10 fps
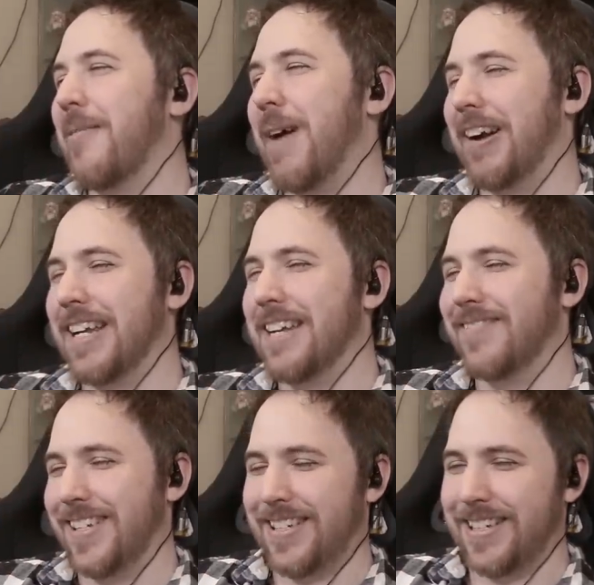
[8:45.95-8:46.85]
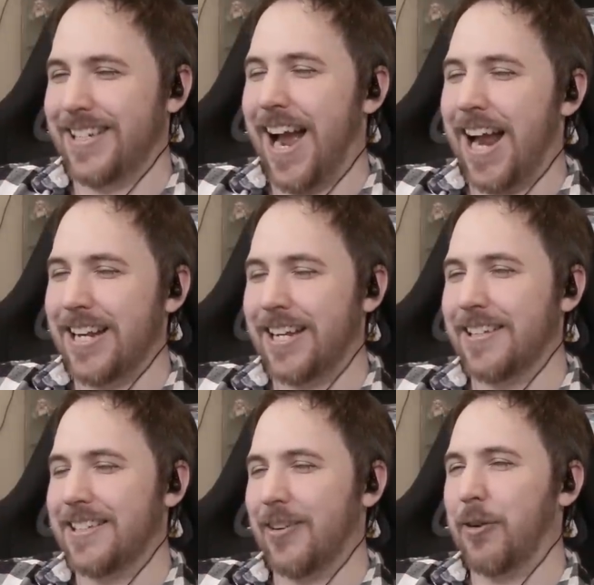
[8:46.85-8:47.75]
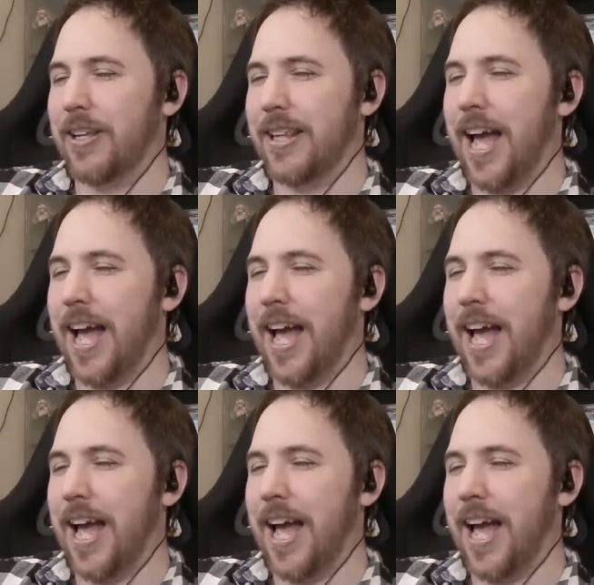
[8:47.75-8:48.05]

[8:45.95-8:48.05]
about Eevee society, considering